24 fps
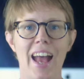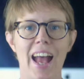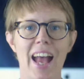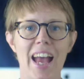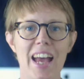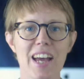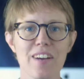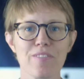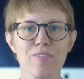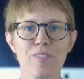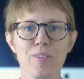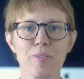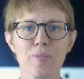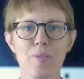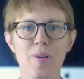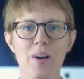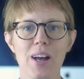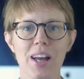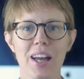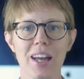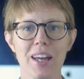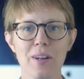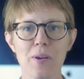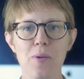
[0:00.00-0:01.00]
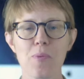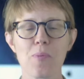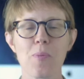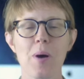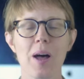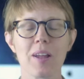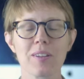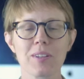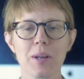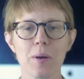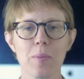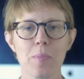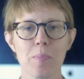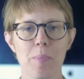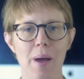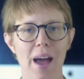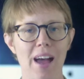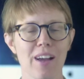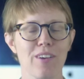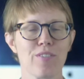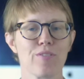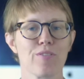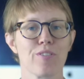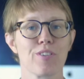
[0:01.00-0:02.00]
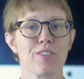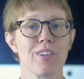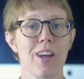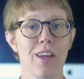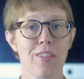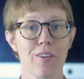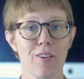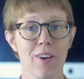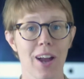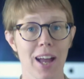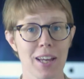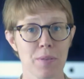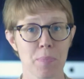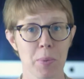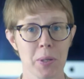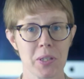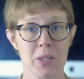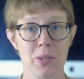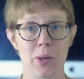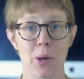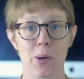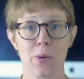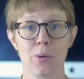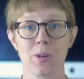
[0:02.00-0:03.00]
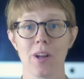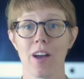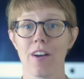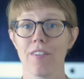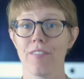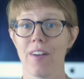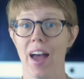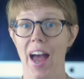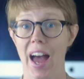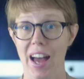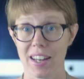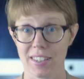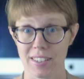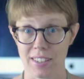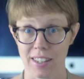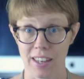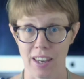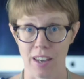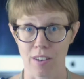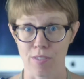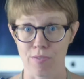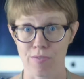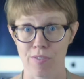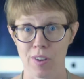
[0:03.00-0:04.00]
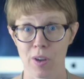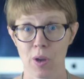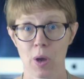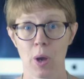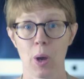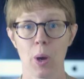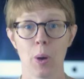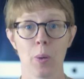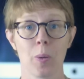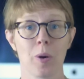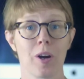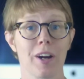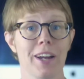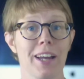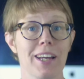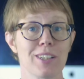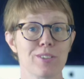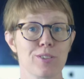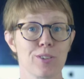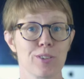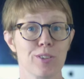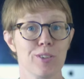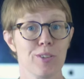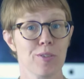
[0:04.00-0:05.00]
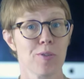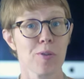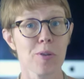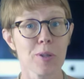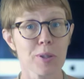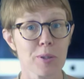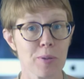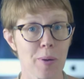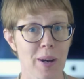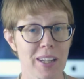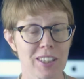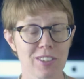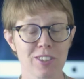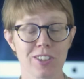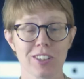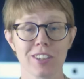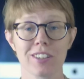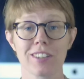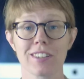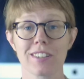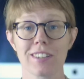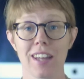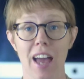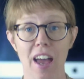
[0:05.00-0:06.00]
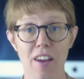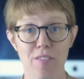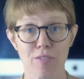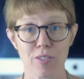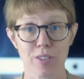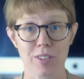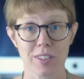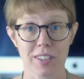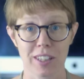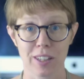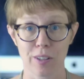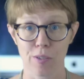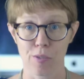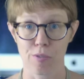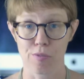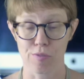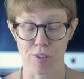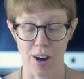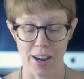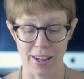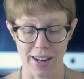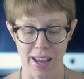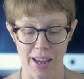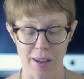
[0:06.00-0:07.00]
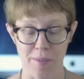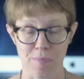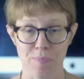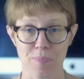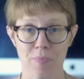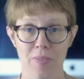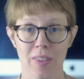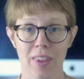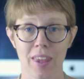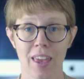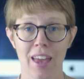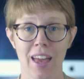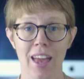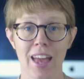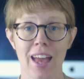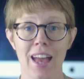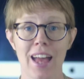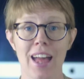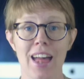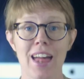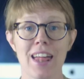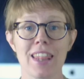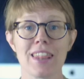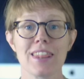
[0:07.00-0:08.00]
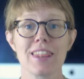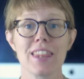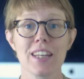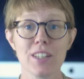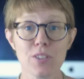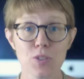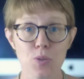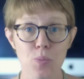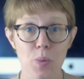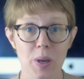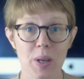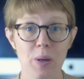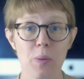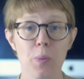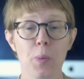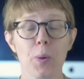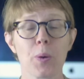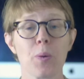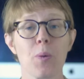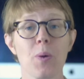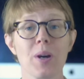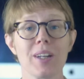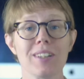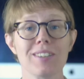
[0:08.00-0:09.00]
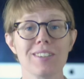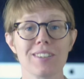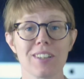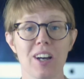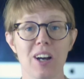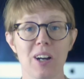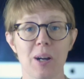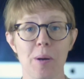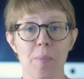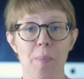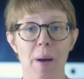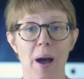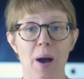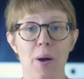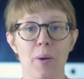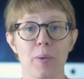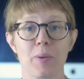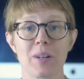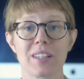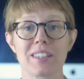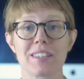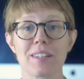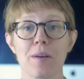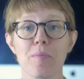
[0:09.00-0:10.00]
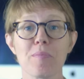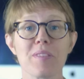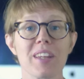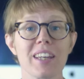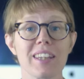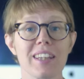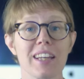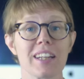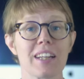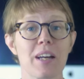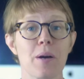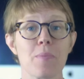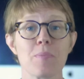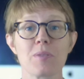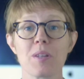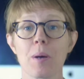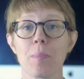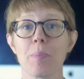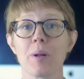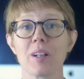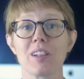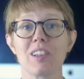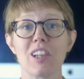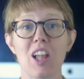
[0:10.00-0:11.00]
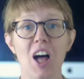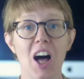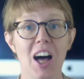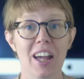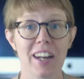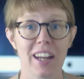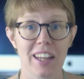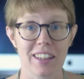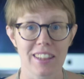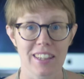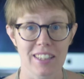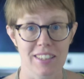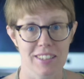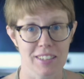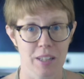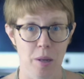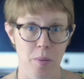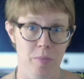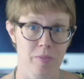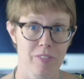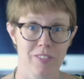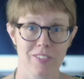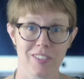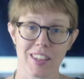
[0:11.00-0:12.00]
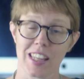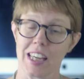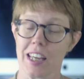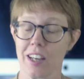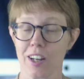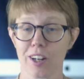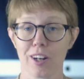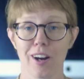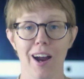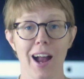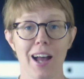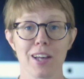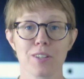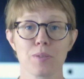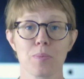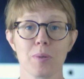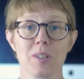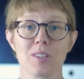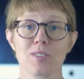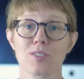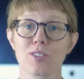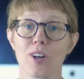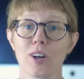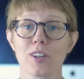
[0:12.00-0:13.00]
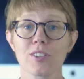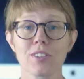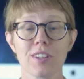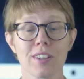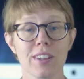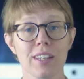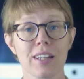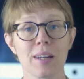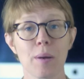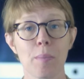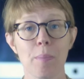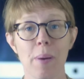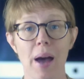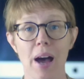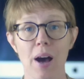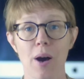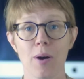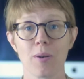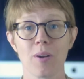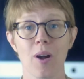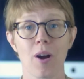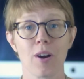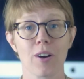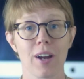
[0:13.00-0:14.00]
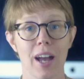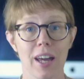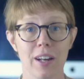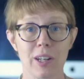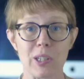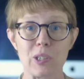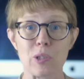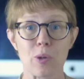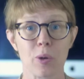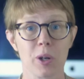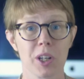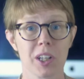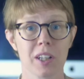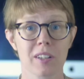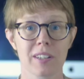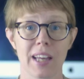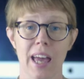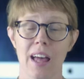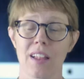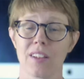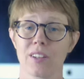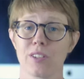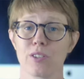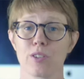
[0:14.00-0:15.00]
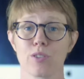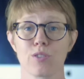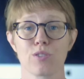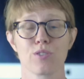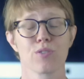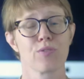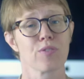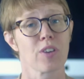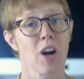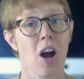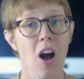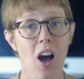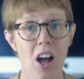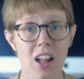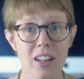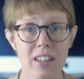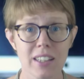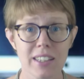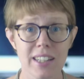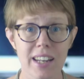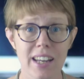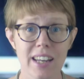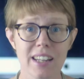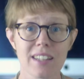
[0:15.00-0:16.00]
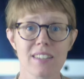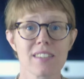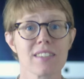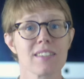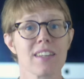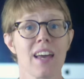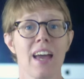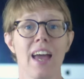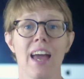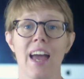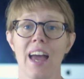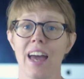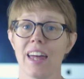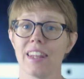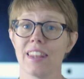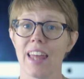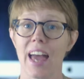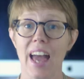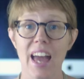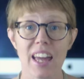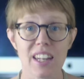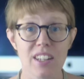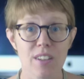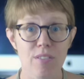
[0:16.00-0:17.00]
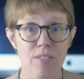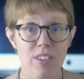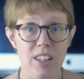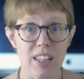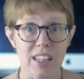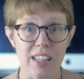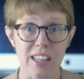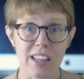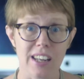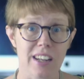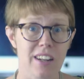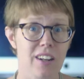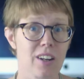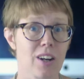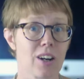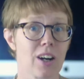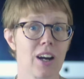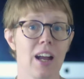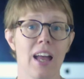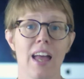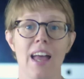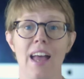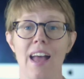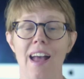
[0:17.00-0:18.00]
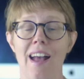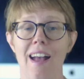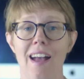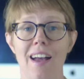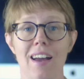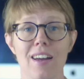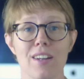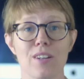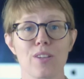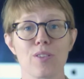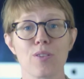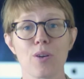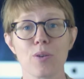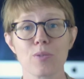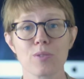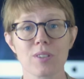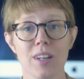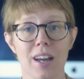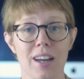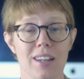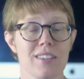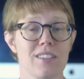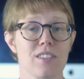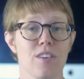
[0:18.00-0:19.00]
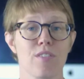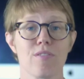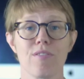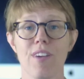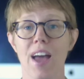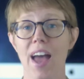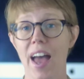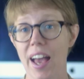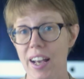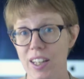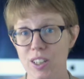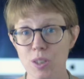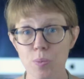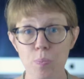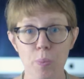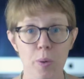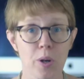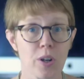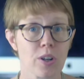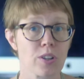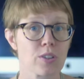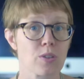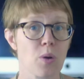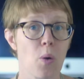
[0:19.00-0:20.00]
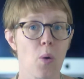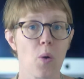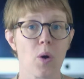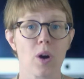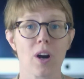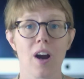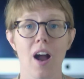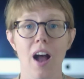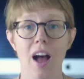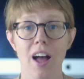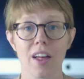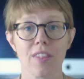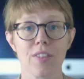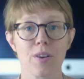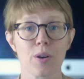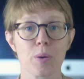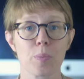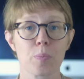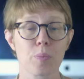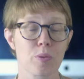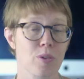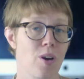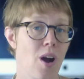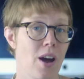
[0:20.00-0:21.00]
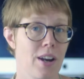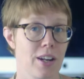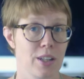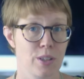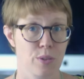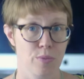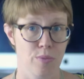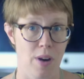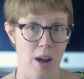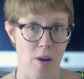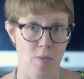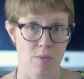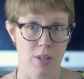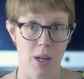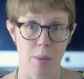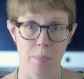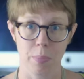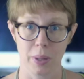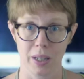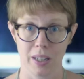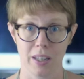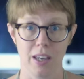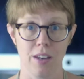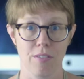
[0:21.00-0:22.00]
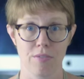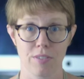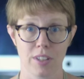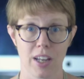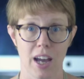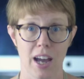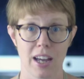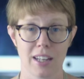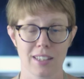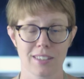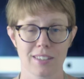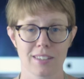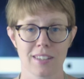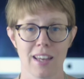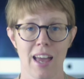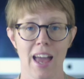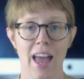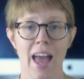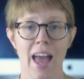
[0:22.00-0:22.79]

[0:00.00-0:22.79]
Hey everyone, welcome back for another episode of Ask Kiff, where I answer your questions every single Friday. This week we're going to talk about something that comes up a lot at this time of the year as we start to think about our editorial calendars for holidays and the end of the year and those kinds of expert or other product roundup and gift guides.